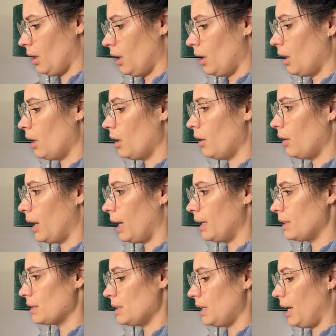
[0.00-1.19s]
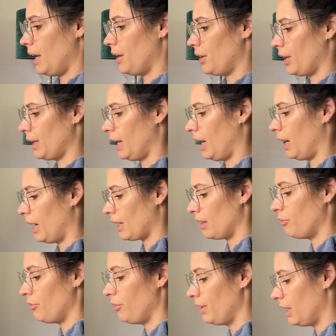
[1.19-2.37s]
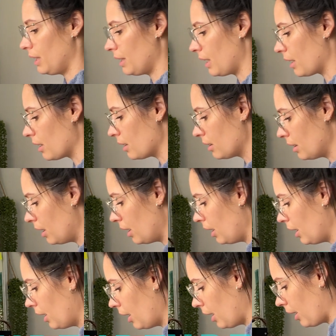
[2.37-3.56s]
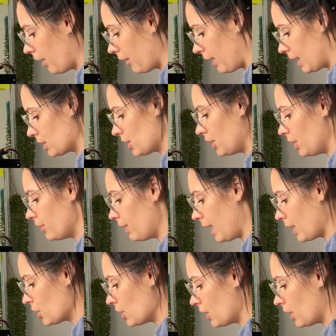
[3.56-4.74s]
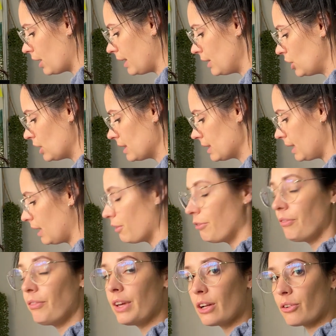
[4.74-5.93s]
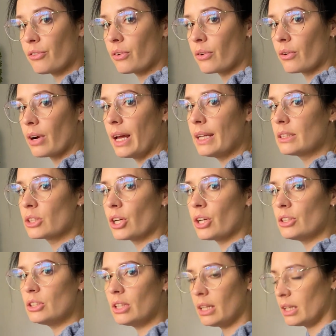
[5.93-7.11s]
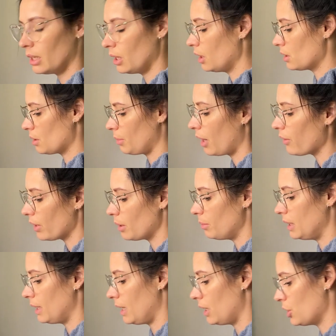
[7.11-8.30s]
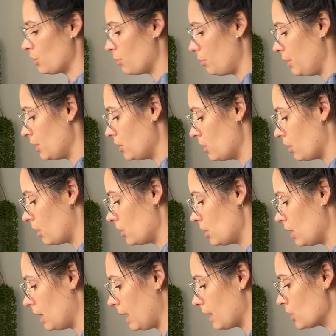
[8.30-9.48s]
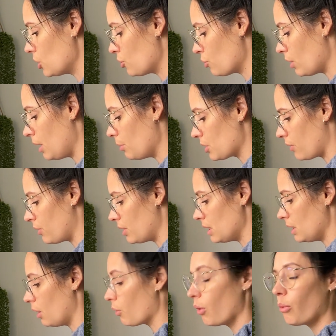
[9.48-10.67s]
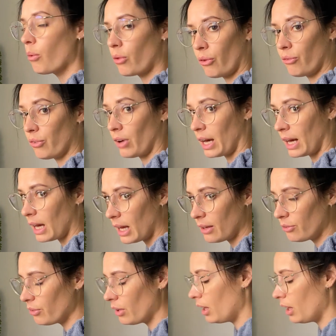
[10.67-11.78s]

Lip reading: Oh, I understand. Okay, I can feel it now. All right, so you've actually got to just get a feel for it. Go to the, so my recommendation would be to go to the extremes of the 0 or the 5,